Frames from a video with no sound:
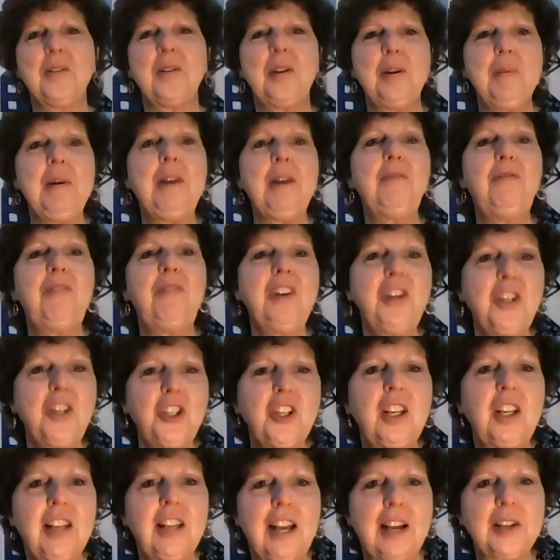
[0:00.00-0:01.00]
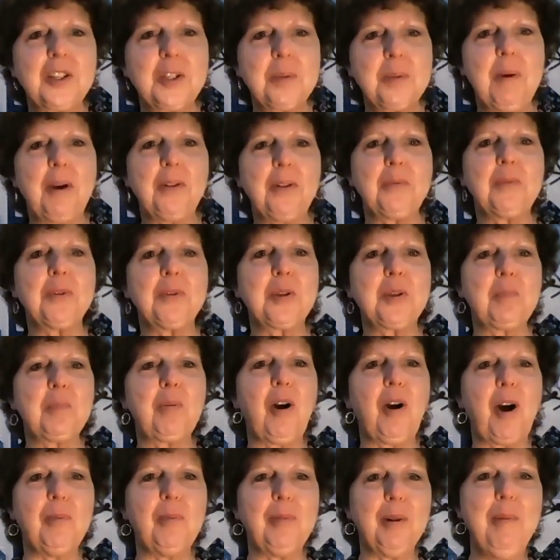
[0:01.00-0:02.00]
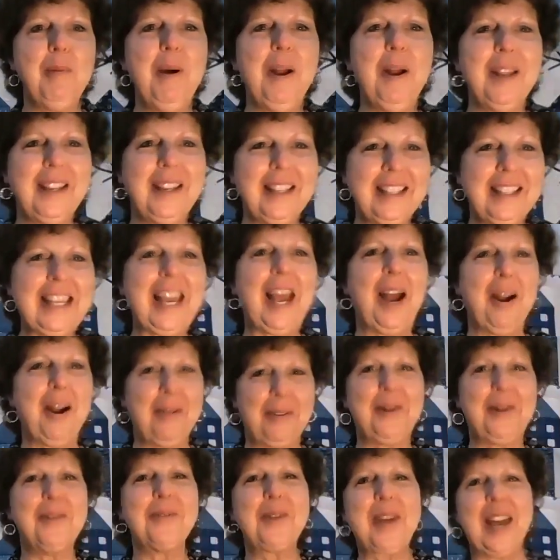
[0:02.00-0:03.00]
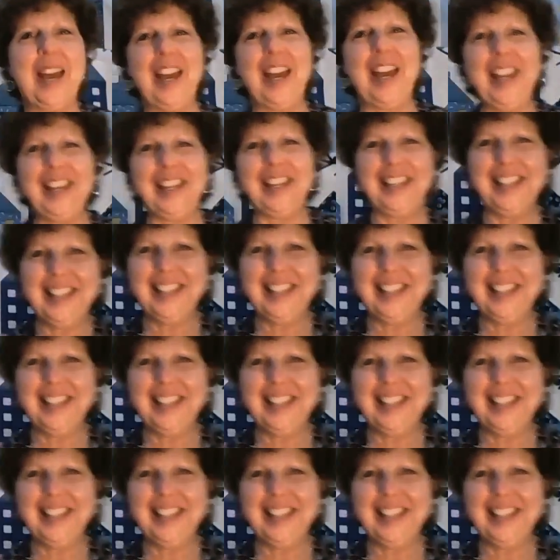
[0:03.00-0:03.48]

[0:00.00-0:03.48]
You mean finishing last month was the problem? Yeah, okay.